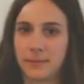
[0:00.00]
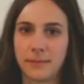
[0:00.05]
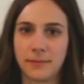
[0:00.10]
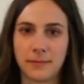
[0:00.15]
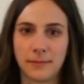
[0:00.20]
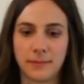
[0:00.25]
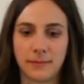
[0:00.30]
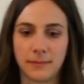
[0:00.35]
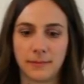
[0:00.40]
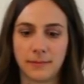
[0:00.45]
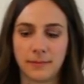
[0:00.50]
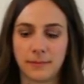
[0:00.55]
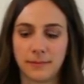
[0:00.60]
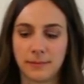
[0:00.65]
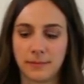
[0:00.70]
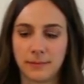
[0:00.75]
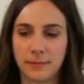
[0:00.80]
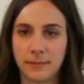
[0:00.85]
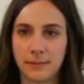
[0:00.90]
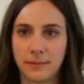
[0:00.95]

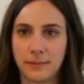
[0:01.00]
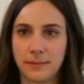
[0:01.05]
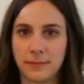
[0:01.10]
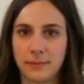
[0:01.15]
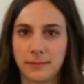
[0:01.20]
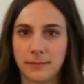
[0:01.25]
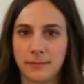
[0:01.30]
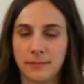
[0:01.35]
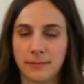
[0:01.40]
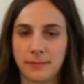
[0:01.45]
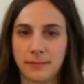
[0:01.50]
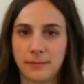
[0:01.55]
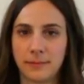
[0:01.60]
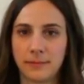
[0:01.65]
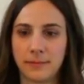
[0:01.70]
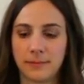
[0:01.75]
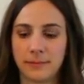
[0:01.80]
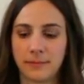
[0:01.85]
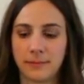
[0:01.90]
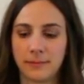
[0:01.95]

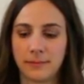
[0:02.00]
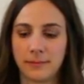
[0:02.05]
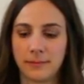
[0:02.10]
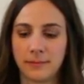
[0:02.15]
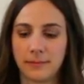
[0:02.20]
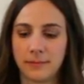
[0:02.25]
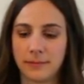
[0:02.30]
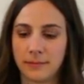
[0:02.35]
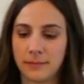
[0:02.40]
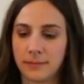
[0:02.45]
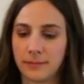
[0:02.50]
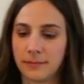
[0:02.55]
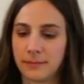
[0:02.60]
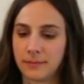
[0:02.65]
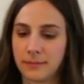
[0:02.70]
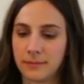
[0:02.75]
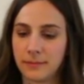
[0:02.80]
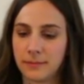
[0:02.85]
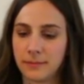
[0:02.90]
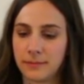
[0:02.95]

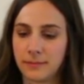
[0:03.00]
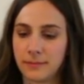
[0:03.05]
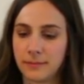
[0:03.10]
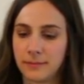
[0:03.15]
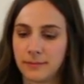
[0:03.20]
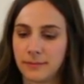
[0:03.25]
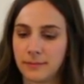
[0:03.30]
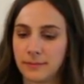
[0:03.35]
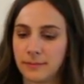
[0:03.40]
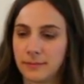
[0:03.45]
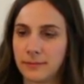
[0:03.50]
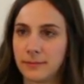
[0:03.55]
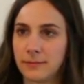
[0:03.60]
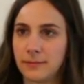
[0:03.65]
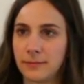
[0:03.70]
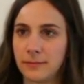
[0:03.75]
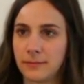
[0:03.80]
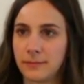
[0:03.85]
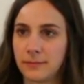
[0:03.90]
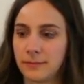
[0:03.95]

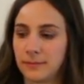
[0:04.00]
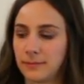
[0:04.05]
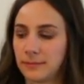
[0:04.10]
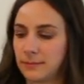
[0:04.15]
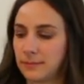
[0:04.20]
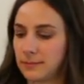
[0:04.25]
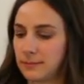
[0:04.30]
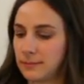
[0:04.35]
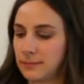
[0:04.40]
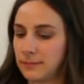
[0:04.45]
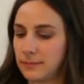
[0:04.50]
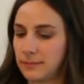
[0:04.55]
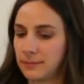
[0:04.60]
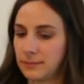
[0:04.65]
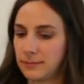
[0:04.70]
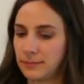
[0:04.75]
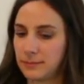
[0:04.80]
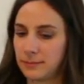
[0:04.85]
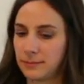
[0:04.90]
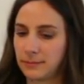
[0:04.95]

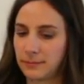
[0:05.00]
(silent)